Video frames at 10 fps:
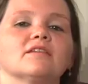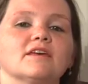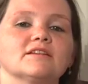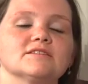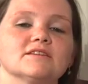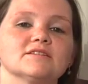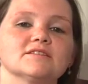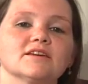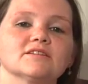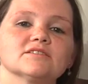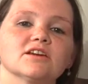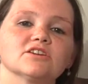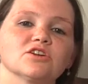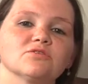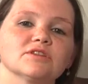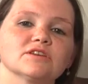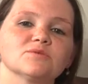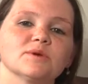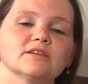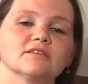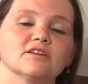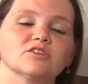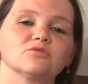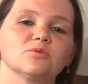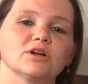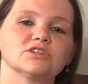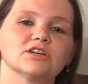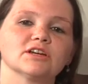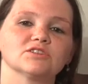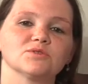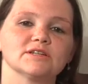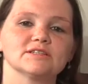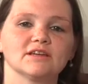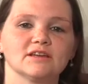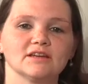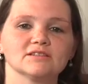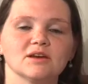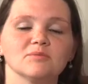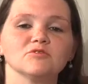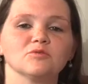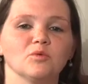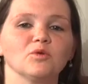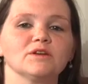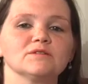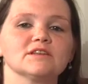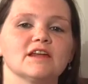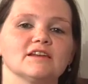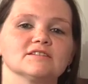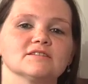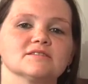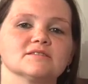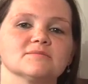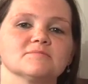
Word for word: That's the second tech show for this week. Thank you for watching, and join us again next time for more news analysis.